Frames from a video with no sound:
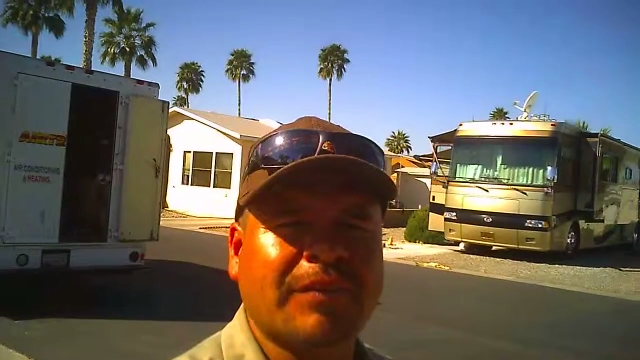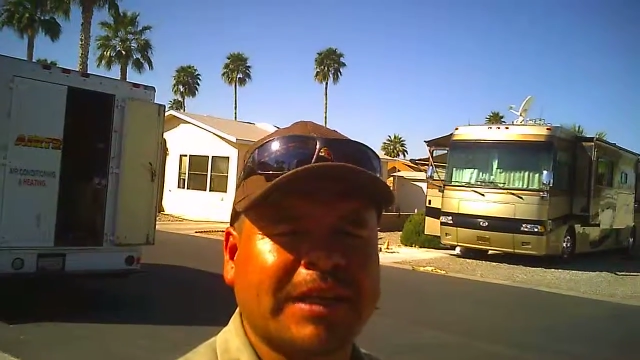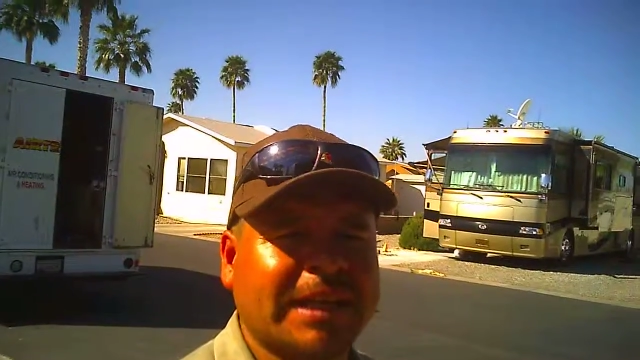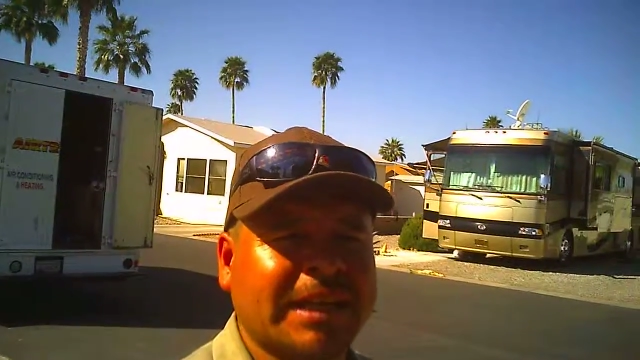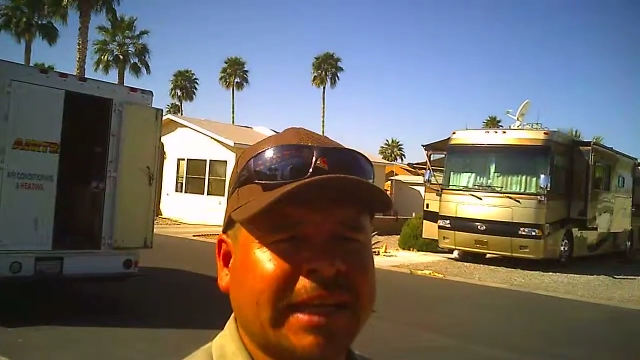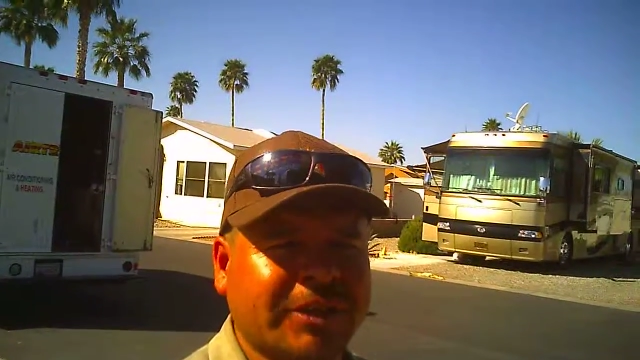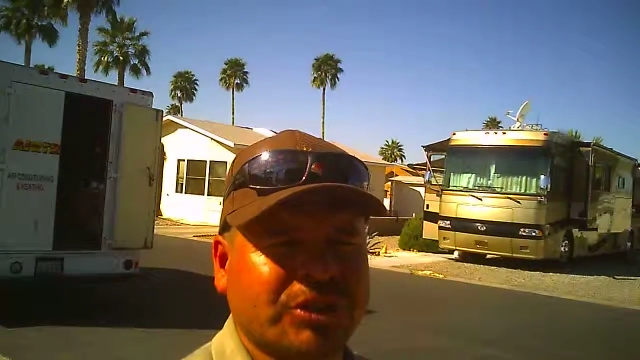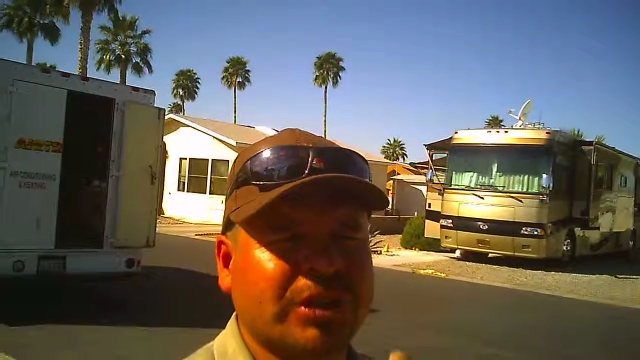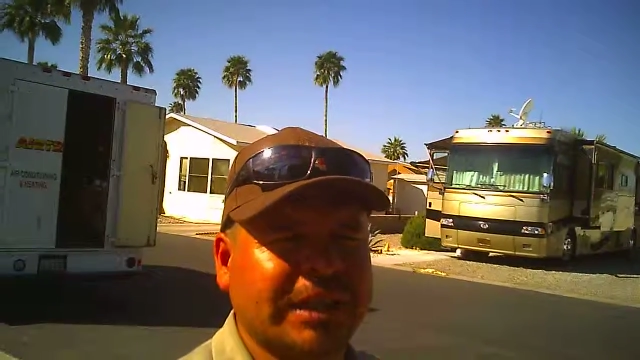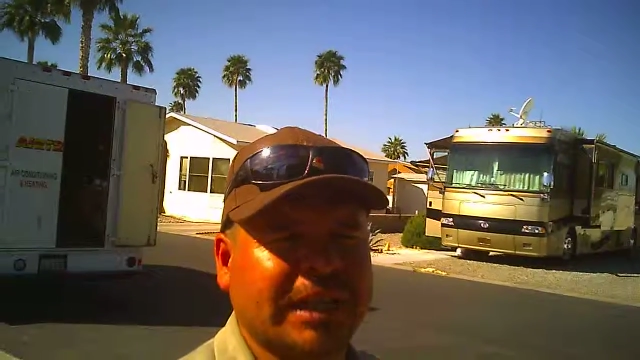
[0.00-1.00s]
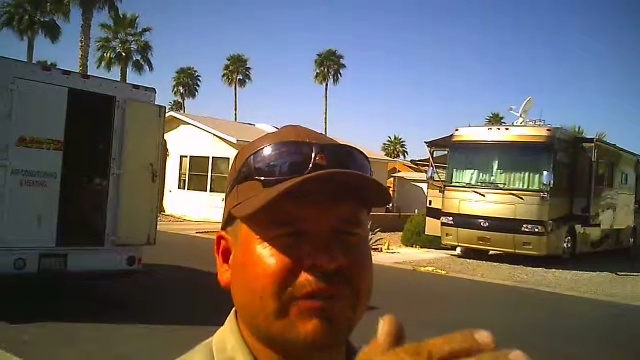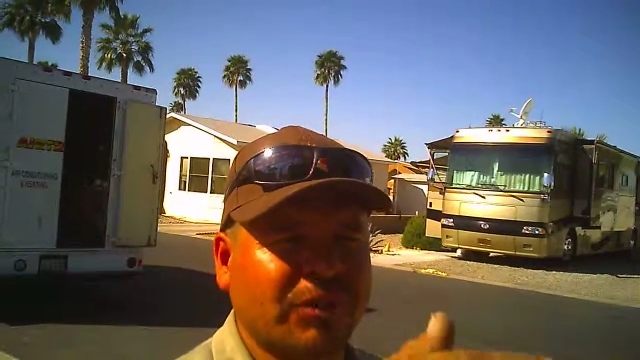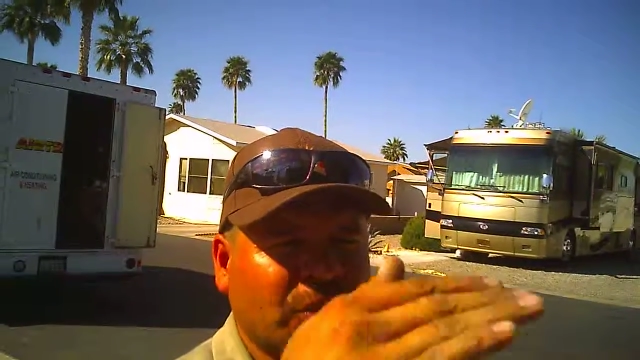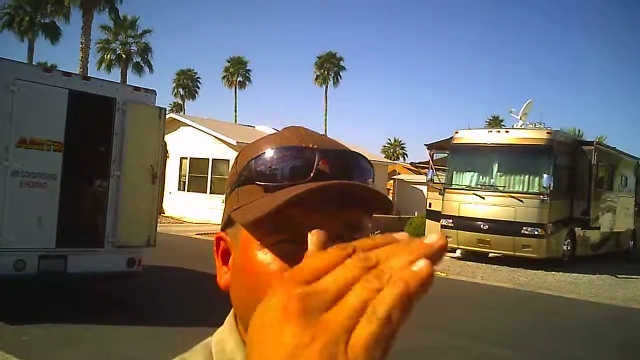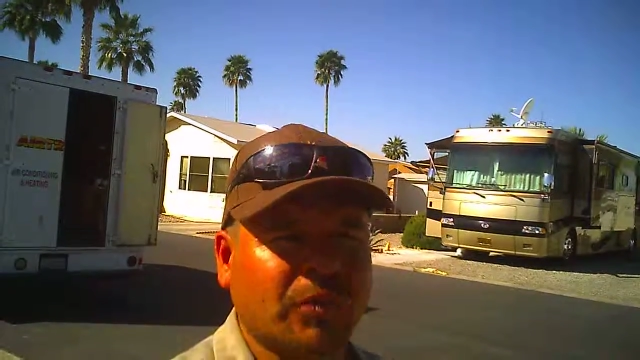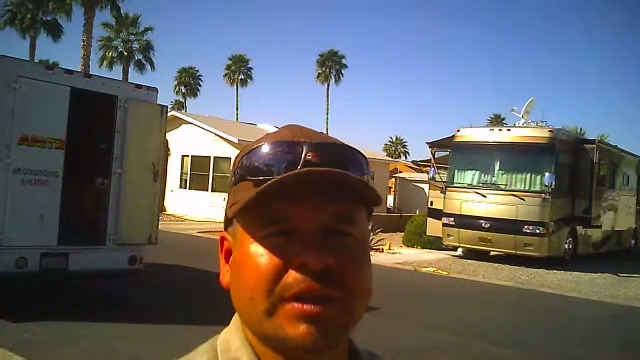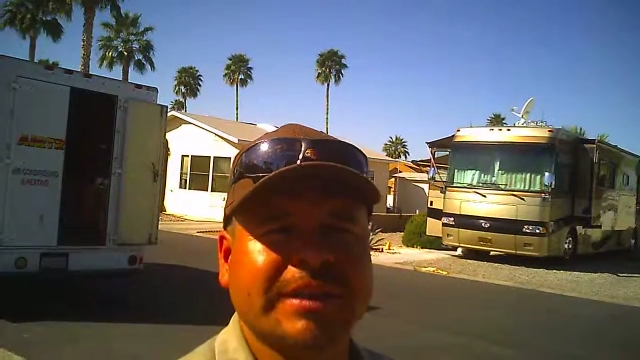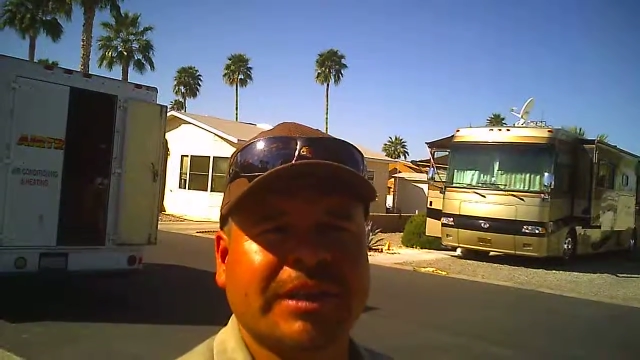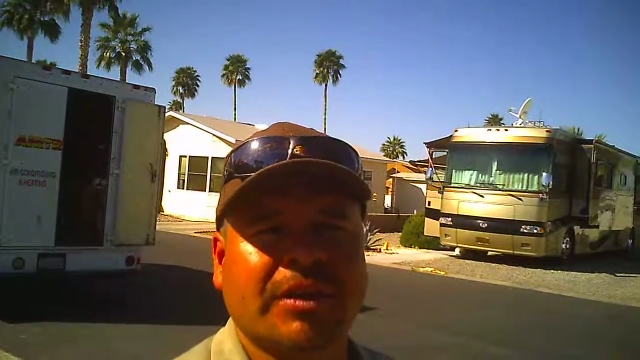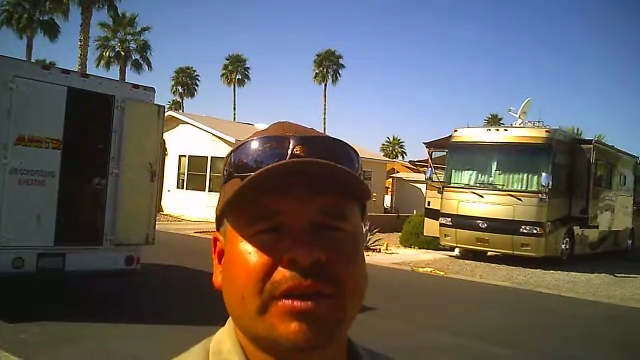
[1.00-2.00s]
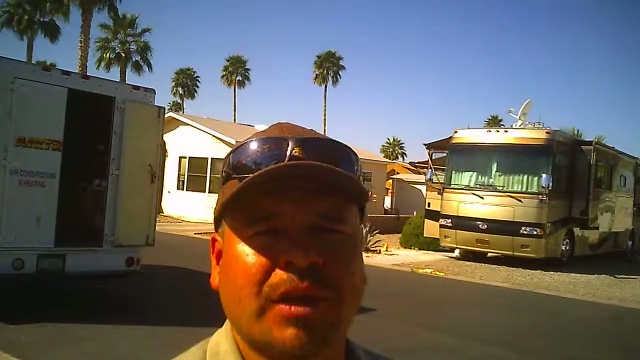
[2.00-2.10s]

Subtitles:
and it can actually give you a rundown on